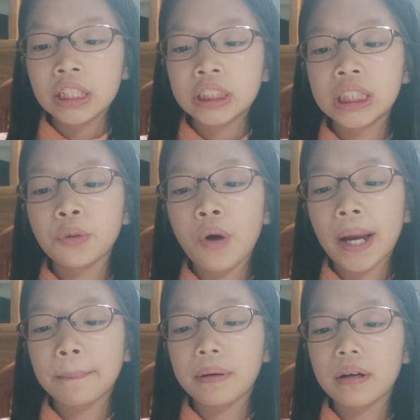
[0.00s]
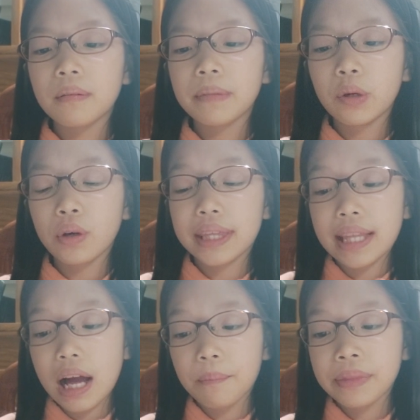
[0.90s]
She wiped me with
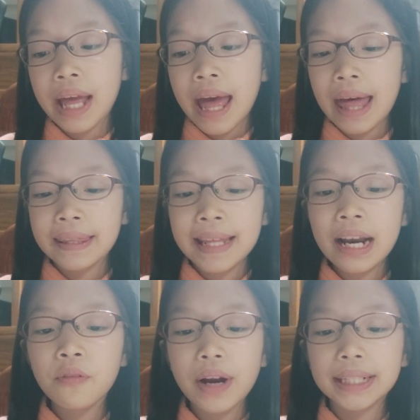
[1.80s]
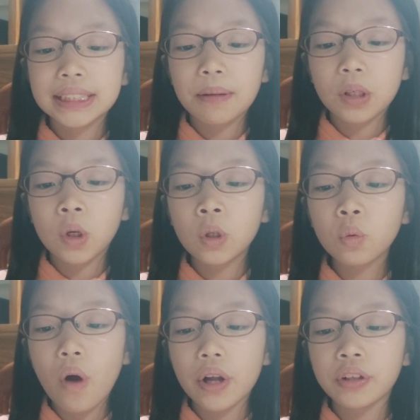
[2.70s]
them and then ran some
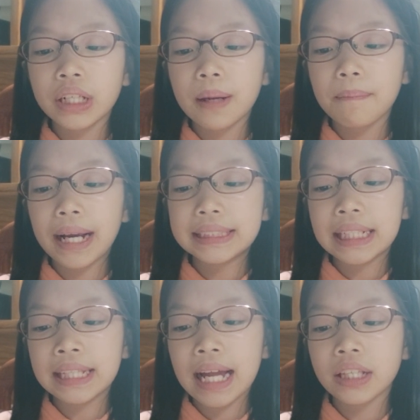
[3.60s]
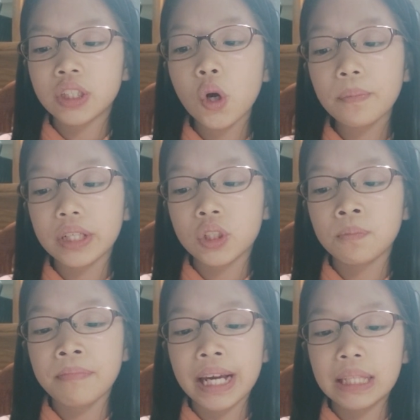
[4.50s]
cold water in the basin and told me to
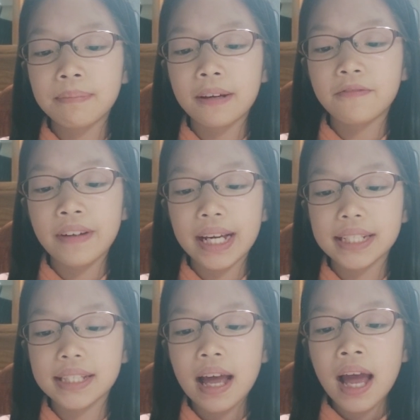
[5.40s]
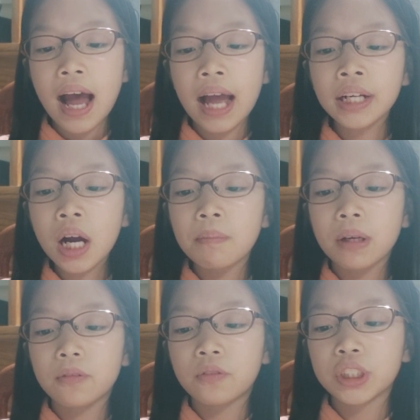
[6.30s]
bathe my face. I got
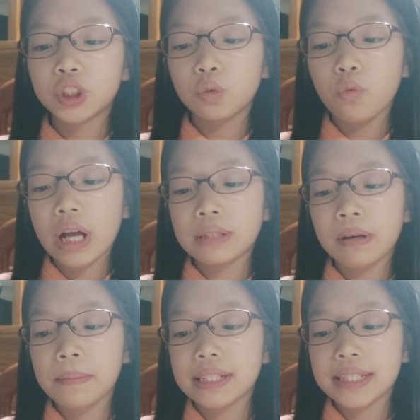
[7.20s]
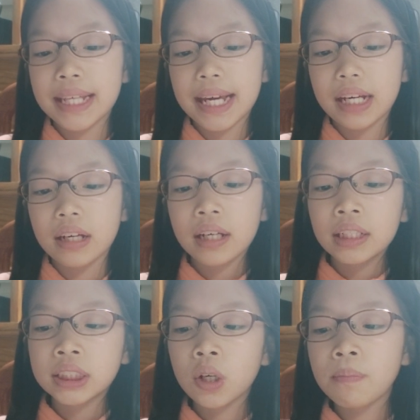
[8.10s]
my fringe wet by mistake,
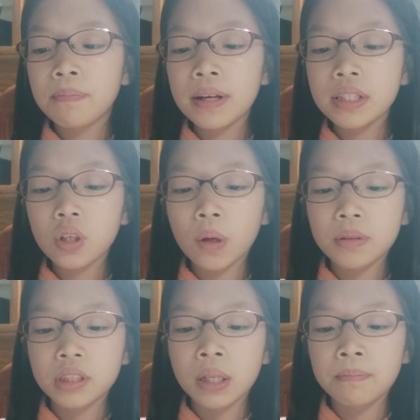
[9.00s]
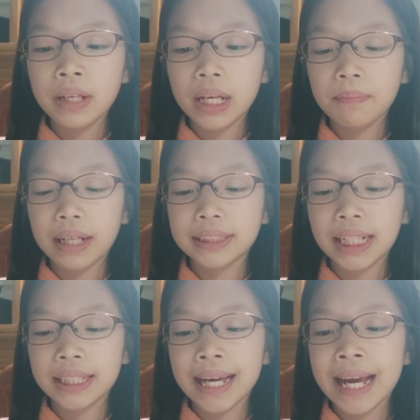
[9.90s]
so Miss Hope stood me
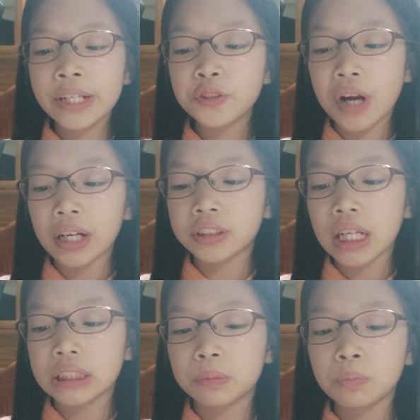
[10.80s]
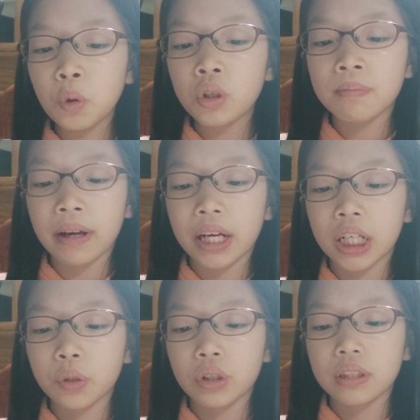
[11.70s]
beside the hand dryers and smoothed my
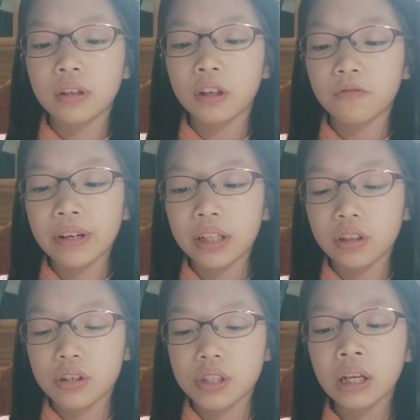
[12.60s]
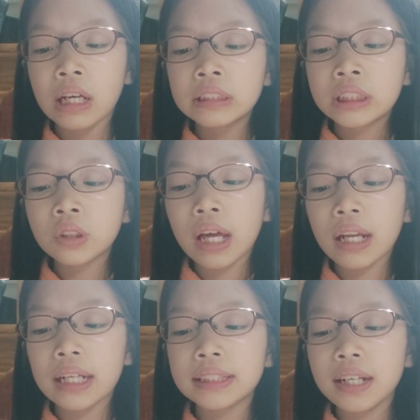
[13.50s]
hair with her fingers so
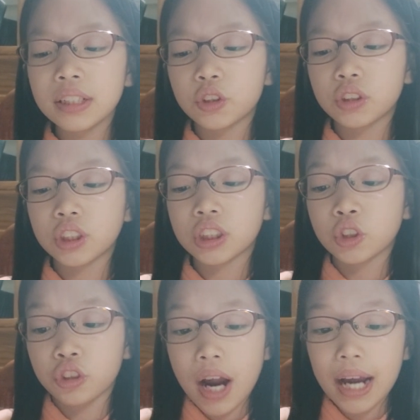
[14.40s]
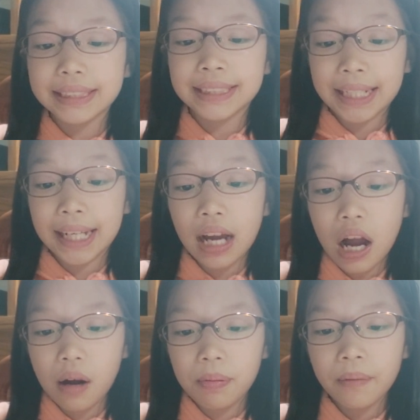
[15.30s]
that it didn't dry sticking
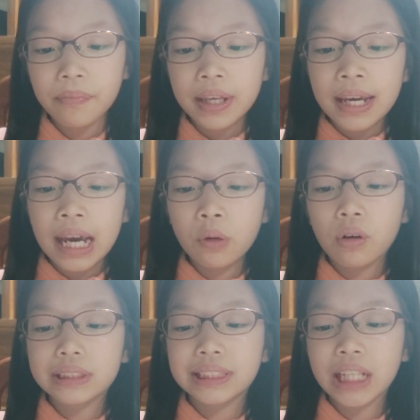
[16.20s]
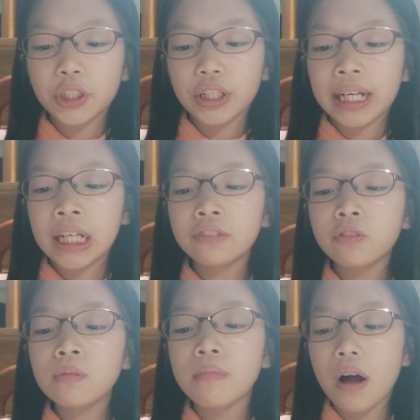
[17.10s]
up. It was such a
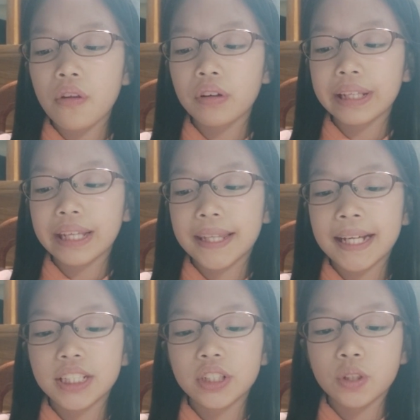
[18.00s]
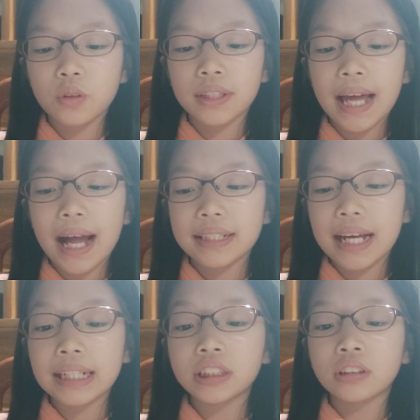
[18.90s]
careful, motherly thing to do that
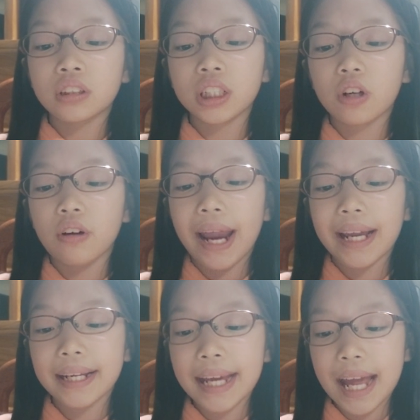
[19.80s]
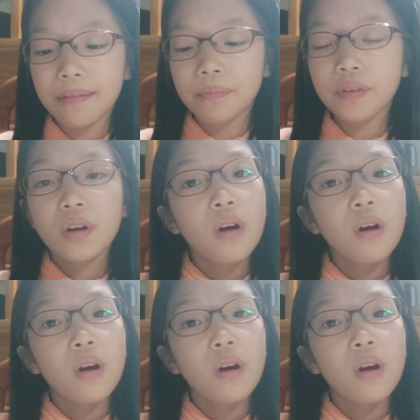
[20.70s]
I started crying again.